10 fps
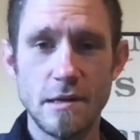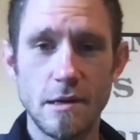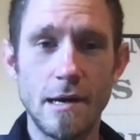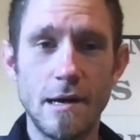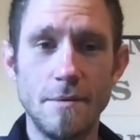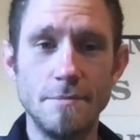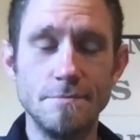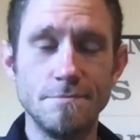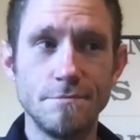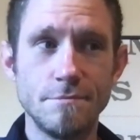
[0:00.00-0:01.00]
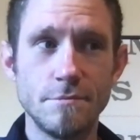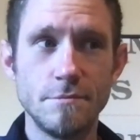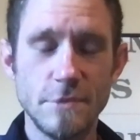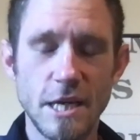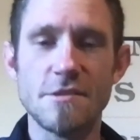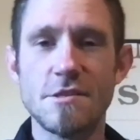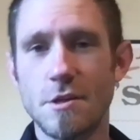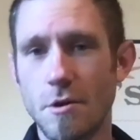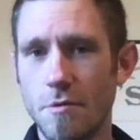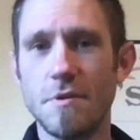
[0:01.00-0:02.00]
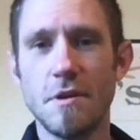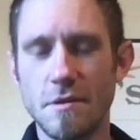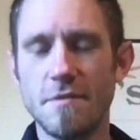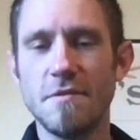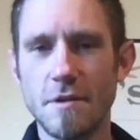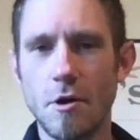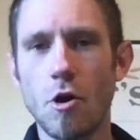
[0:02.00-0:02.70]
Um, yes, so the